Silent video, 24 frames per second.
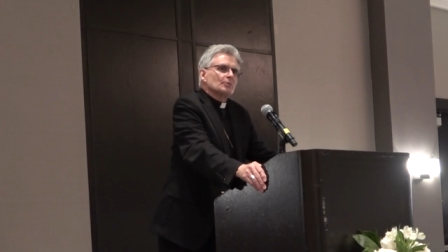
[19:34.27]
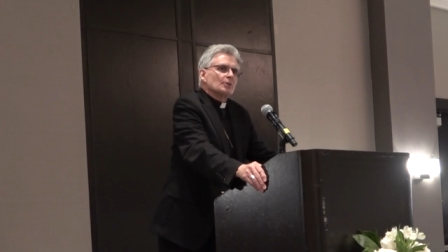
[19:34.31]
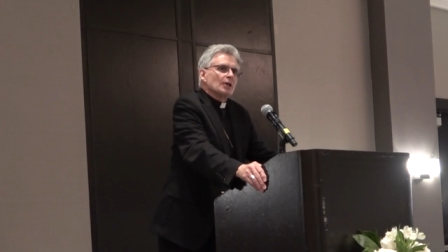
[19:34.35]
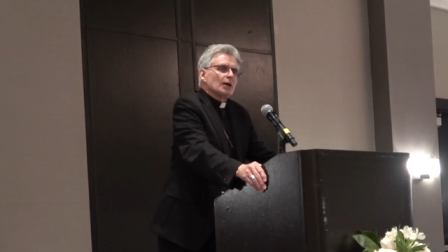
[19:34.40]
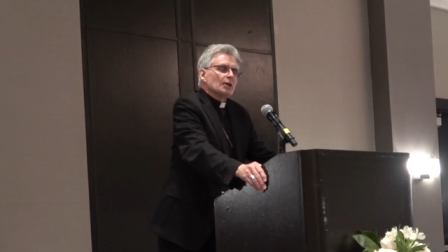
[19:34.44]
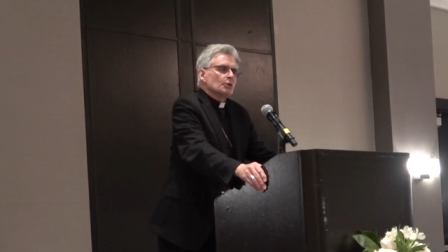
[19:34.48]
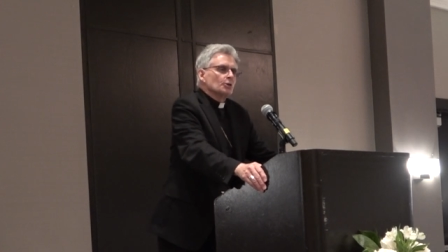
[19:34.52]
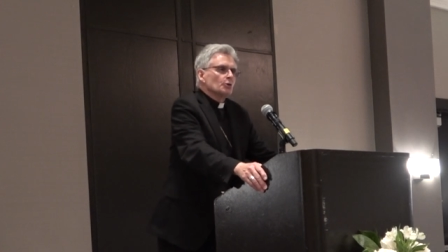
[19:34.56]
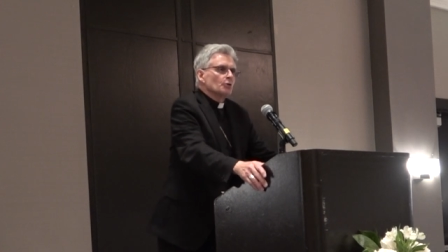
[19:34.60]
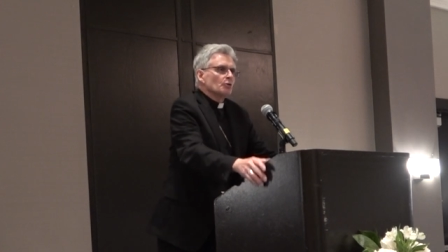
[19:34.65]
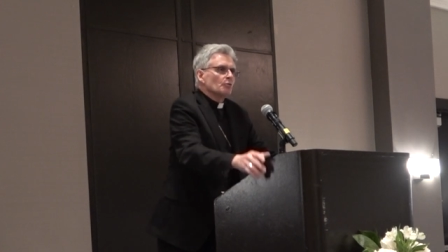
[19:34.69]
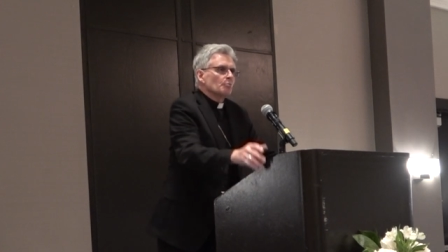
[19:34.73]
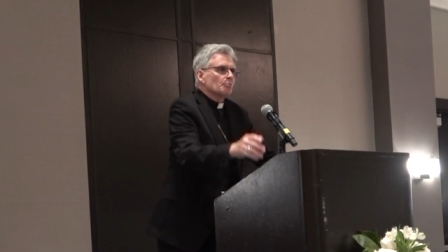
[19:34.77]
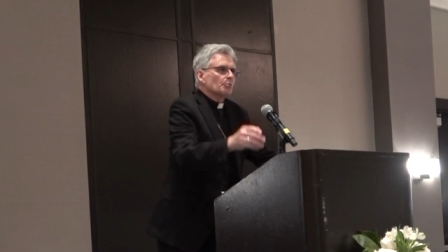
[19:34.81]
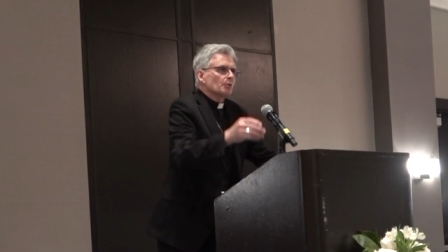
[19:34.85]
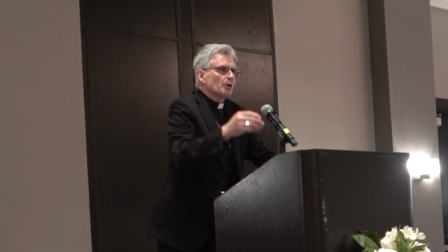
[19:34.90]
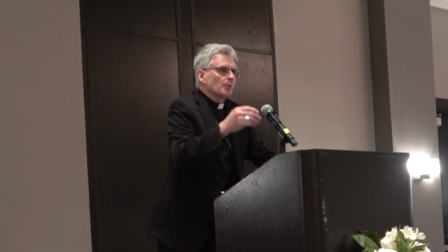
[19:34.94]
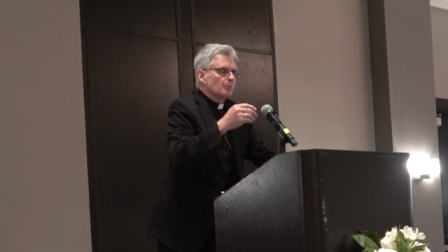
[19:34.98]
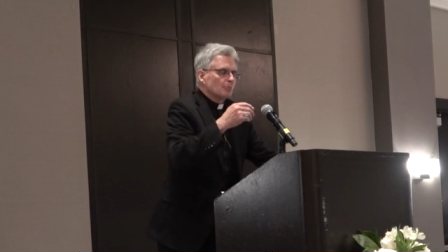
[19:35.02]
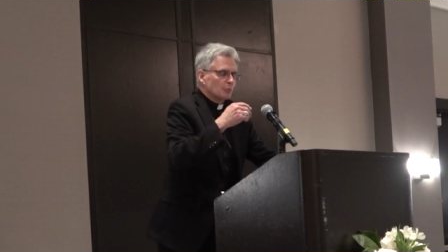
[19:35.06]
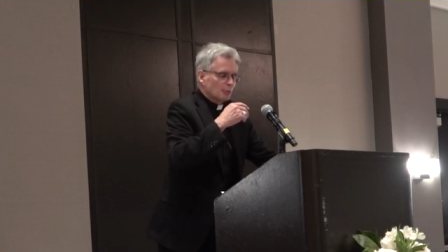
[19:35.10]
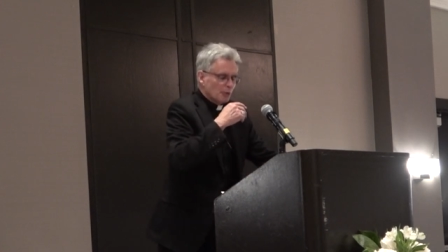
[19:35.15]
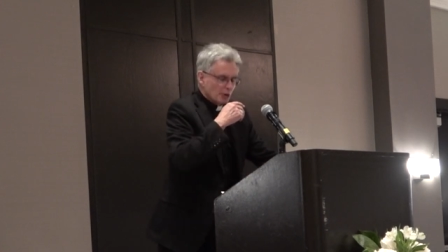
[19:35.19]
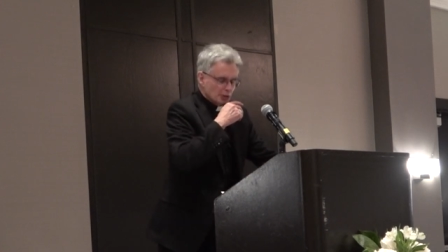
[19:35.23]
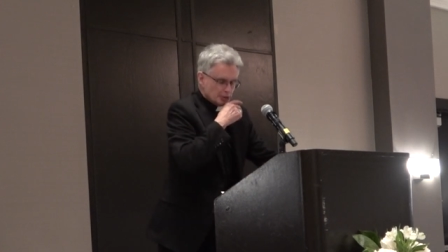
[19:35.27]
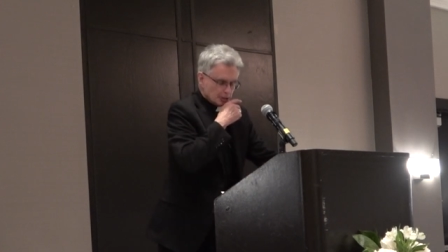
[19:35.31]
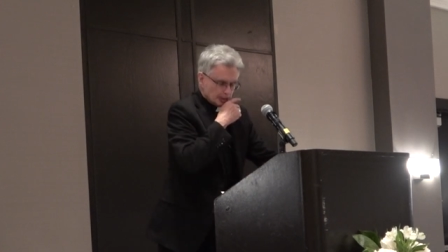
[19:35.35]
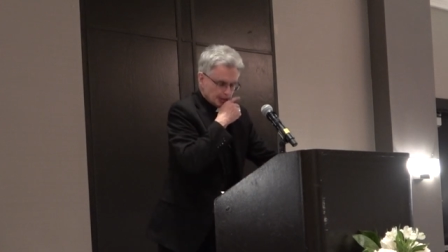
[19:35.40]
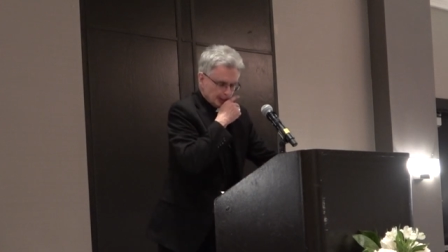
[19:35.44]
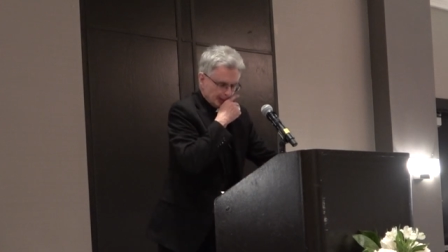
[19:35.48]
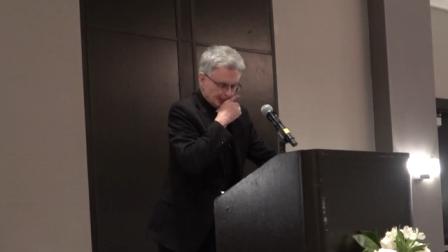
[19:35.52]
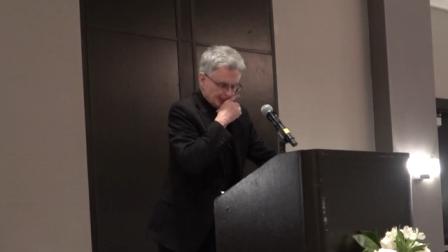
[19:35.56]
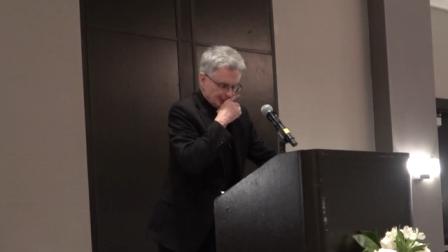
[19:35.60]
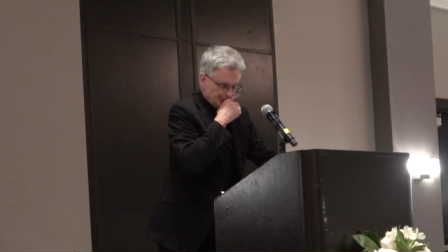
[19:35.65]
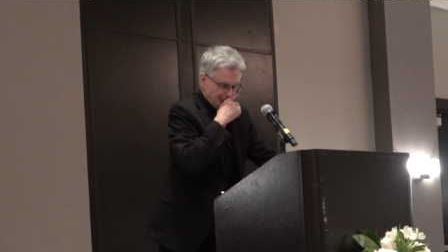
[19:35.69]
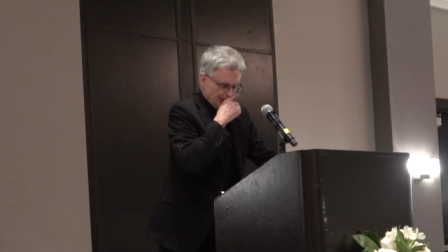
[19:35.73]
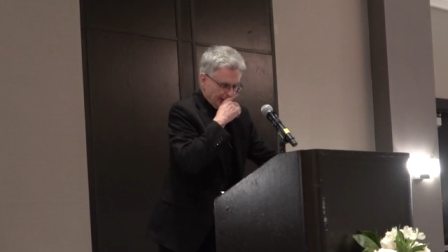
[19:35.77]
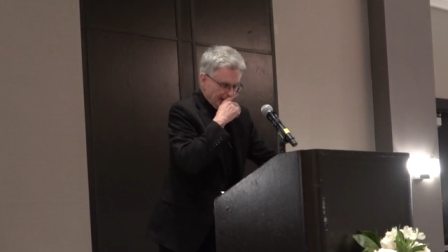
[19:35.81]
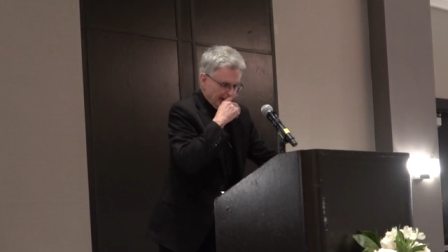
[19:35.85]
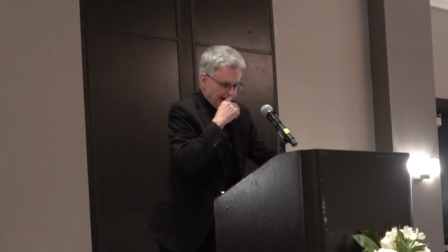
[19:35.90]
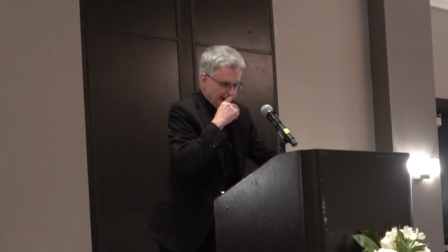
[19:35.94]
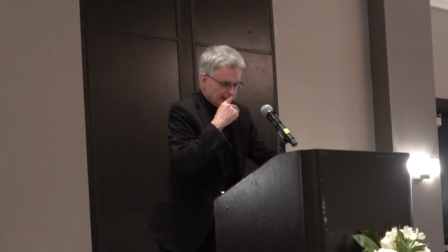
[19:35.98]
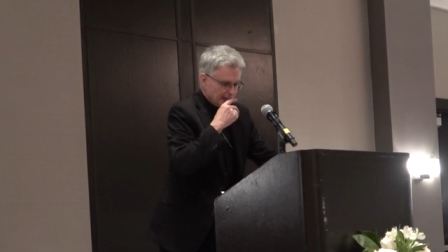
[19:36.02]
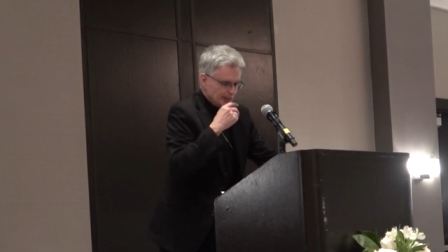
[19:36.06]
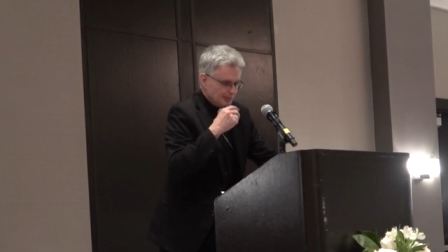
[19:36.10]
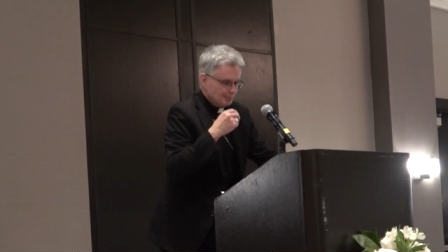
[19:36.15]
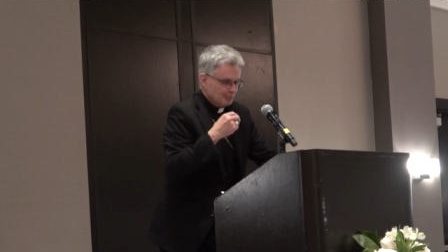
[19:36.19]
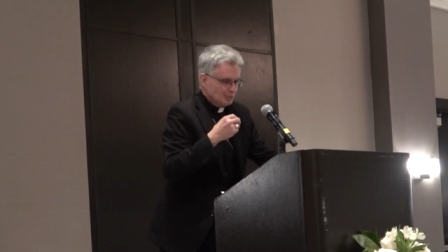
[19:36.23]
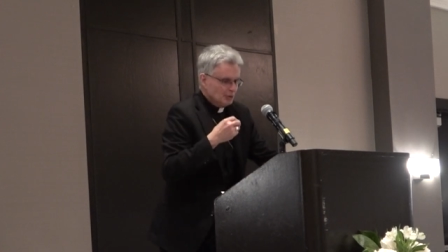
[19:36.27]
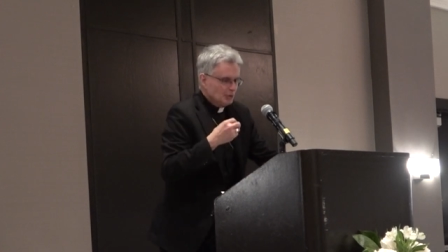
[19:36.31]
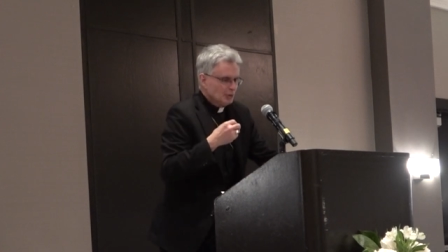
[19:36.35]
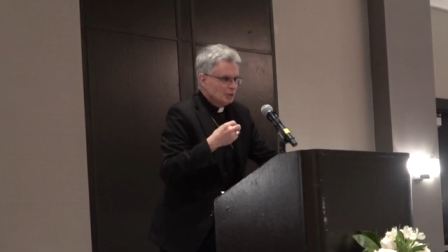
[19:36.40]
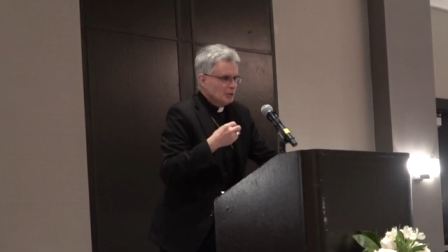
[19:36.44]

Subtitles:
that year of preparation that has been added.